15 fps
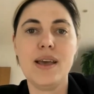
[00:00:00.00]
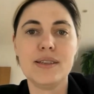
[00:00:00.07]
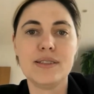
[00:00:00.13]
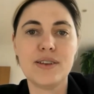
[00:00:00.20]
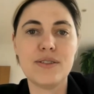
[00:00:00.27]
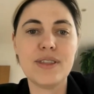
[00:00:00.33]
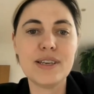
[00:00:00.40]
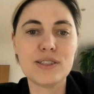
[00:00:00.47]

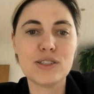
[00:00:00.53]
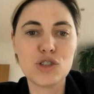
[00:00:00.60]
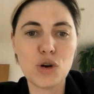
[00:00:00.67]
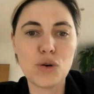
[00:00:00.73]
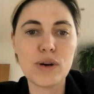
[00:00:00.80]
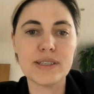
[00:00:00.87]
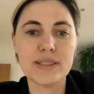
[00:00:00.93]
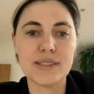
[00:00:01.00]
So, this
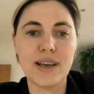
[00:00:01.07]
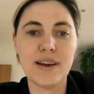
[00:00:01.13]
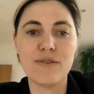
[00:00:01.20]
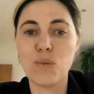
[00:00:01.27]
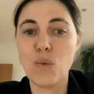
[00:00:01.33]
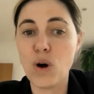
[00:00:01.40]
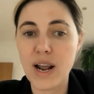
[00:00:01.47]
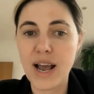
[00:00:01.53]
choice of
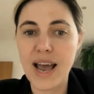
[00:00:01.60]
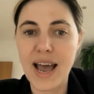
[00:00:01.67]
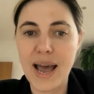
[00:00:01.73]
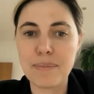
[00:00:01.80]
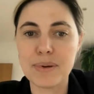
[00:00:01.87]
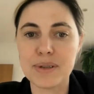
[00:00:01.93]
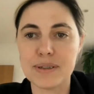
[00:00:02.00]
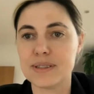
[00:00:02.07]
what
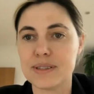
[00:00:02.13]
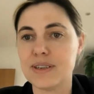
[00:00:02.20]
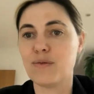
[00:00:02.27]
happens,